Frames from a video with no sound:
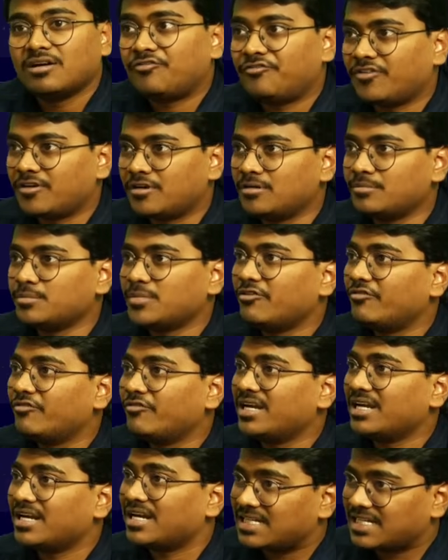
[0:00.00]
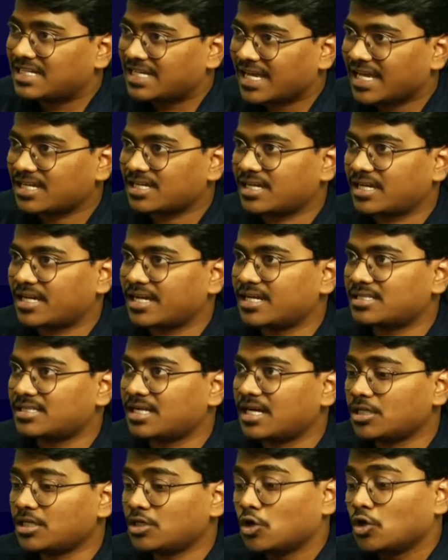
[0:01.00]
firm will take care
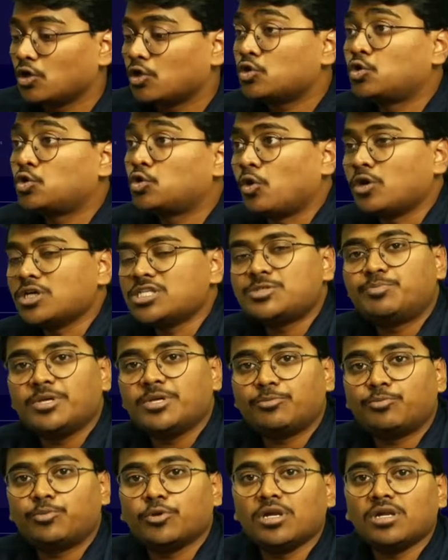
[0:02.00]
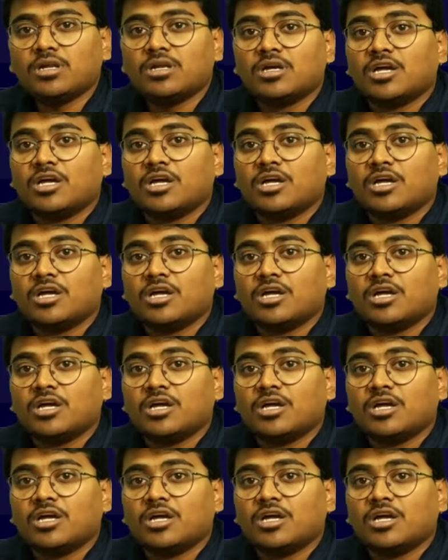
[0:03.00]
that those people